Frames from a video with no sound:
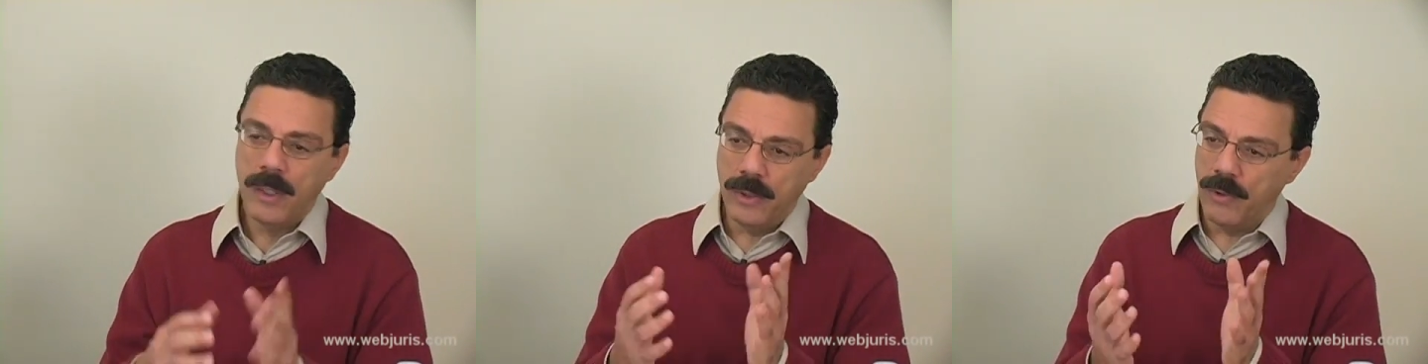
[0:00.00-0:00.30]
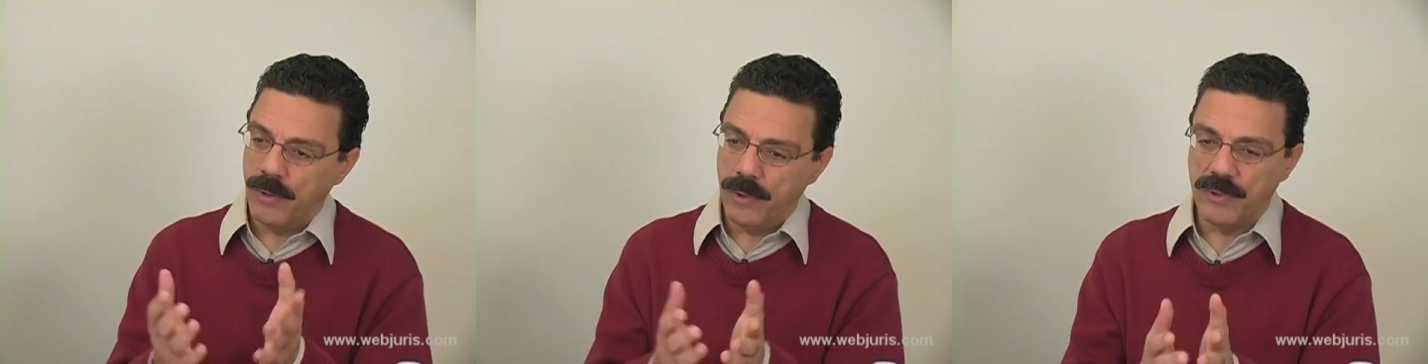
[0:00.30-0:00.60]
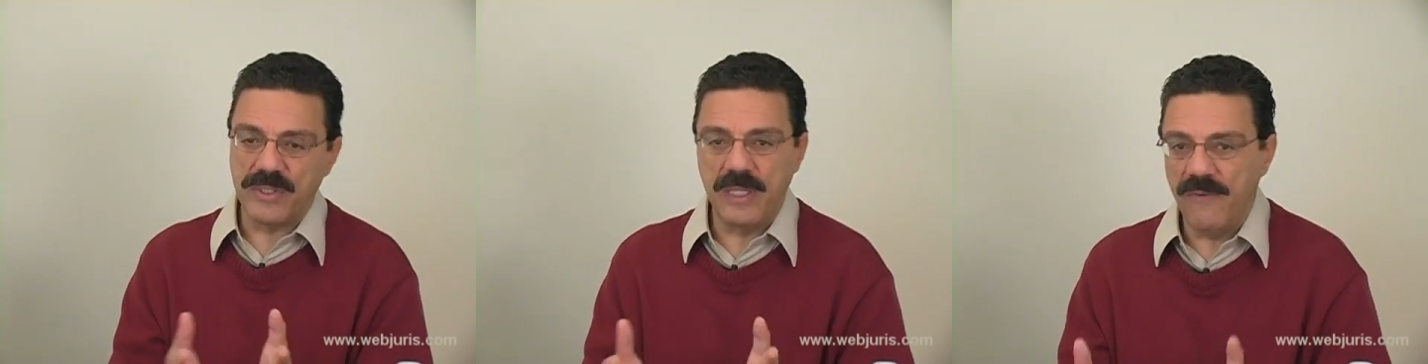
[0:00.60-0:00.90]
your
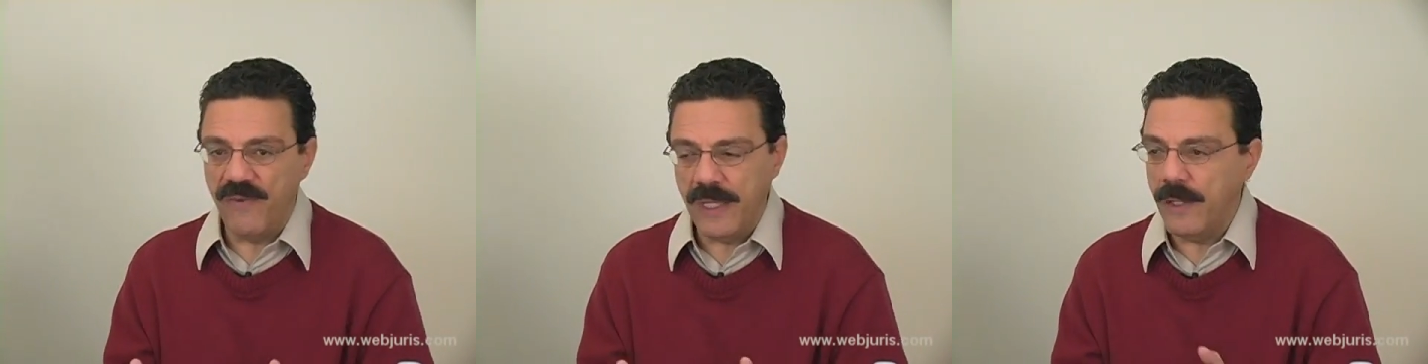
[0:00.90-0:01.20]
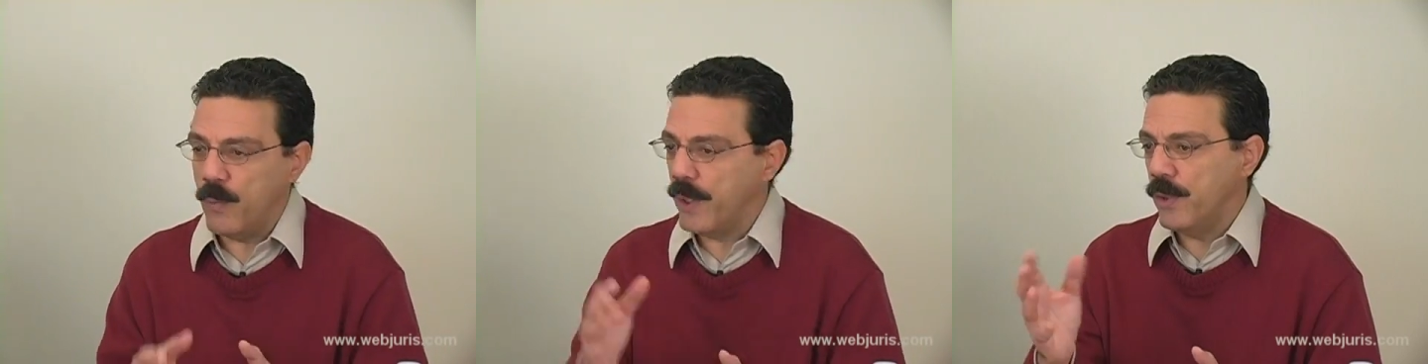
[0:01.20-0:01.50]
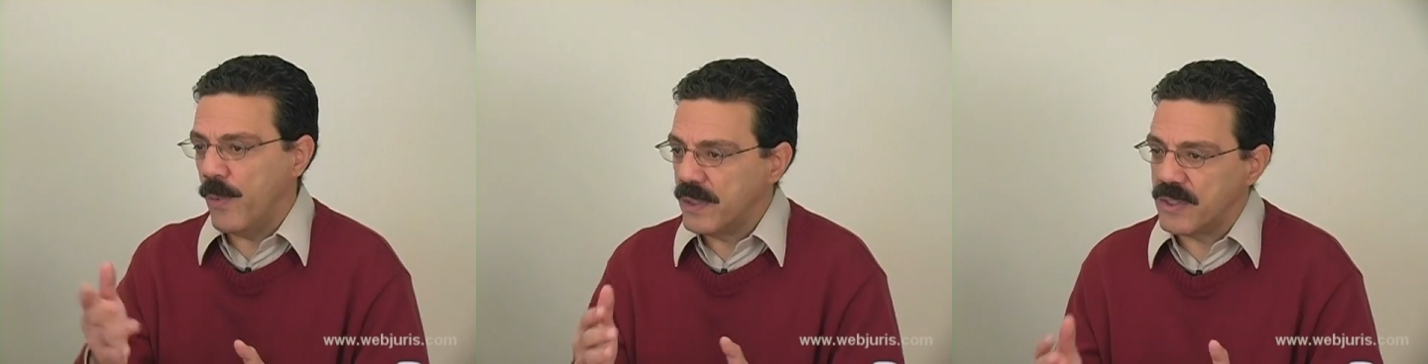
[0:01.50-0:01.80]
CV, where
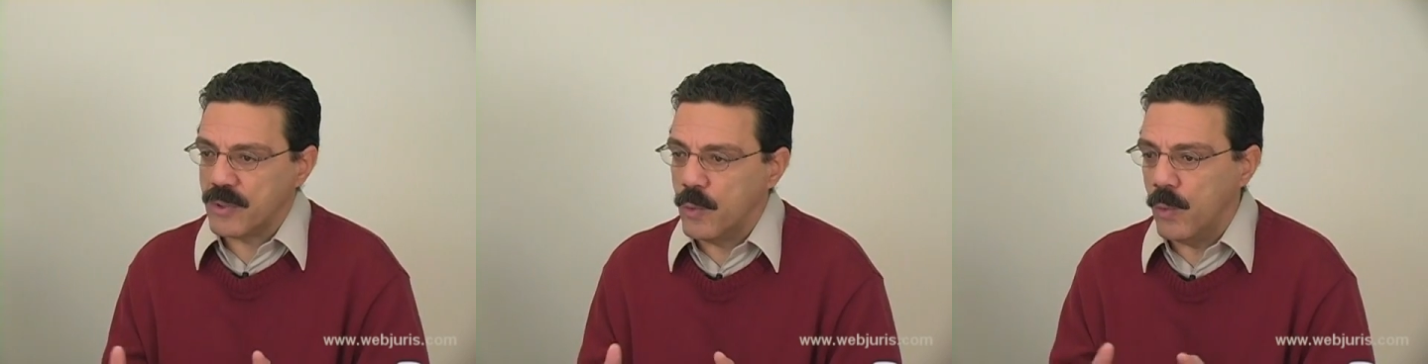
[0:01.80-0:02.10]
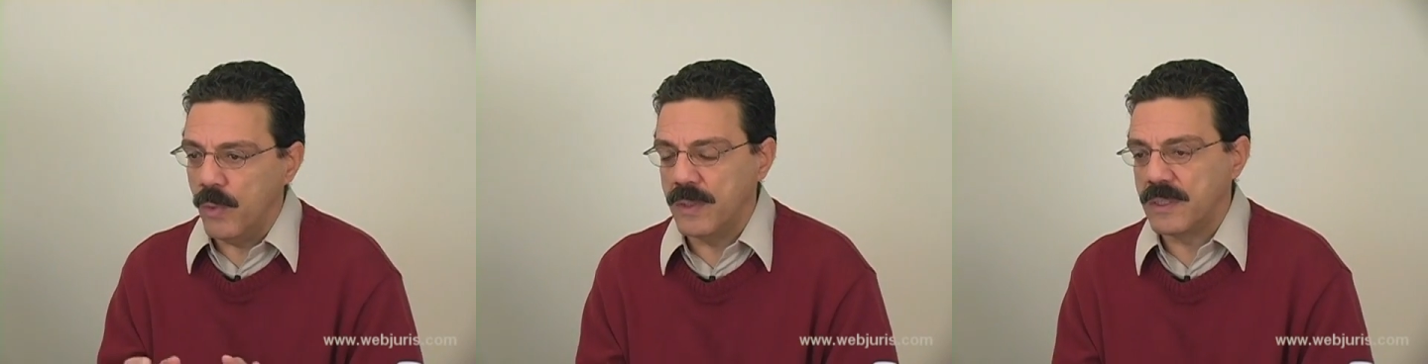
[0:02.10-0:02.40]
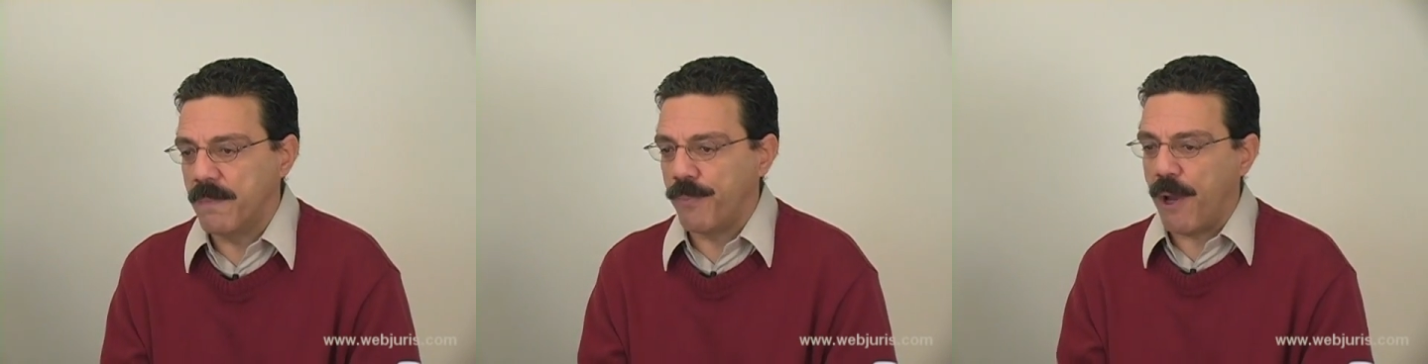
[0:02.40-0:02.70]
you went to school and
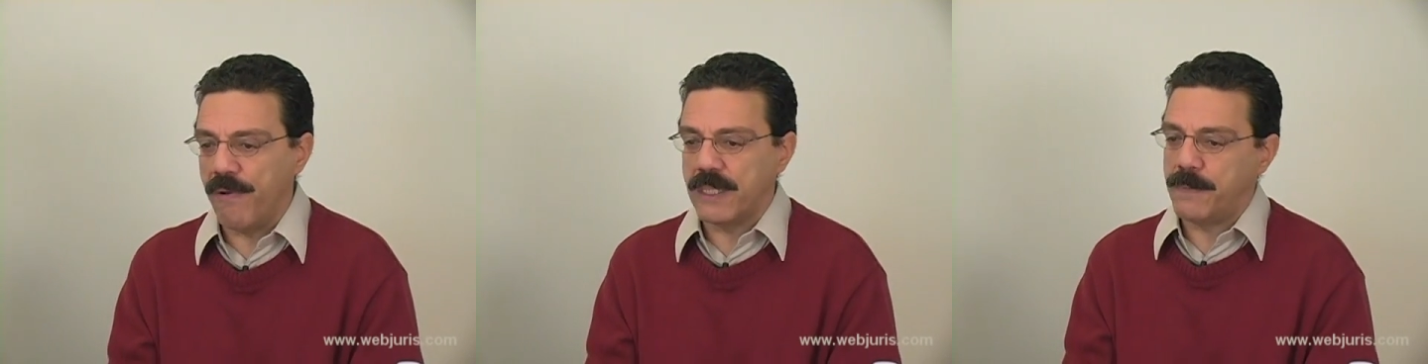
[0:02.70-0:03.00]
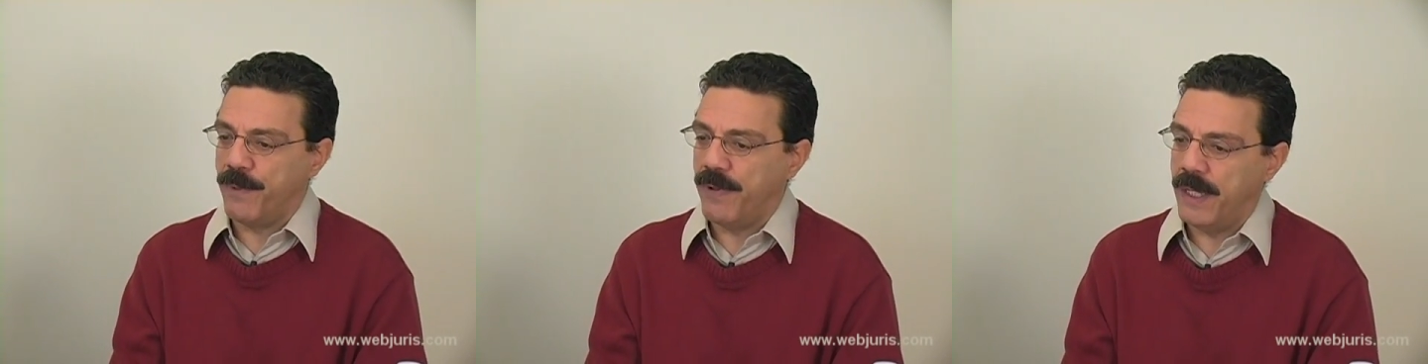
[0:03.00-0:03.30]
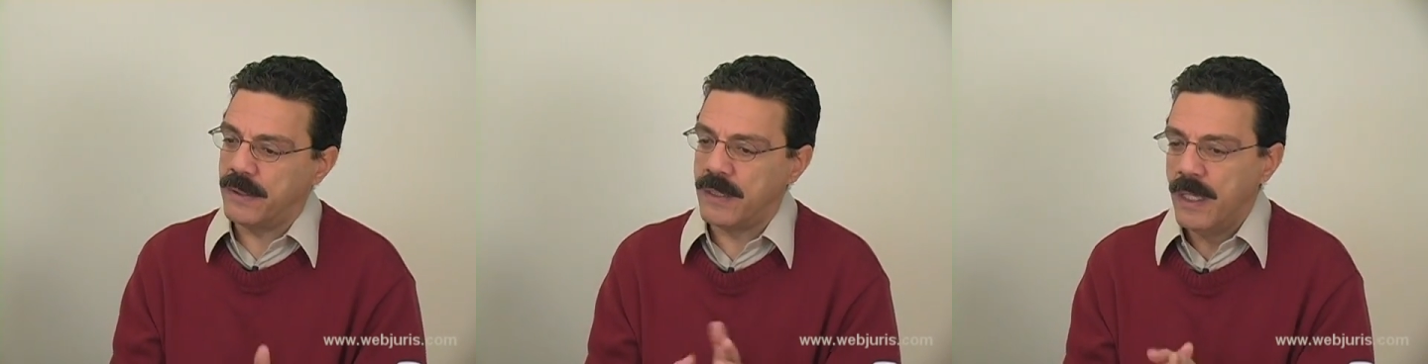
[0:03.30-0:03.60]
some prior
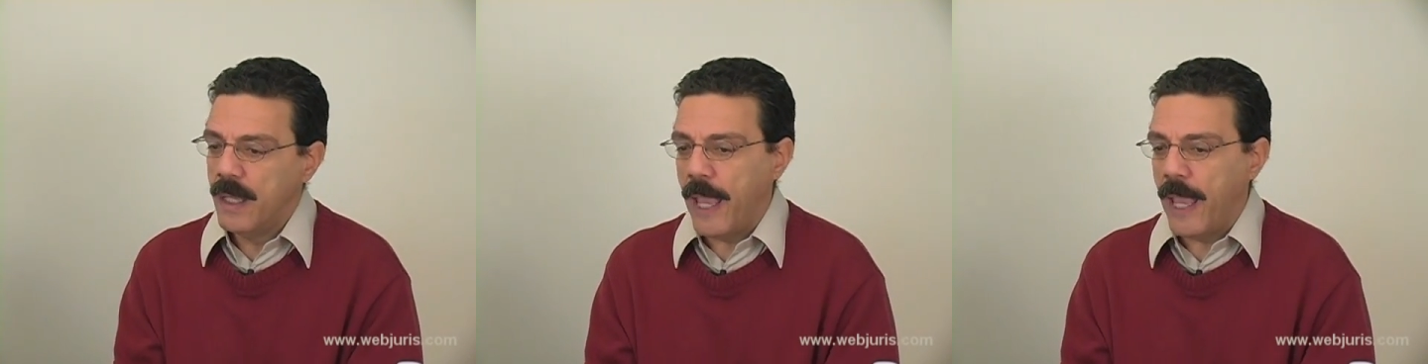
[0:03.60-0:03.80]
experience,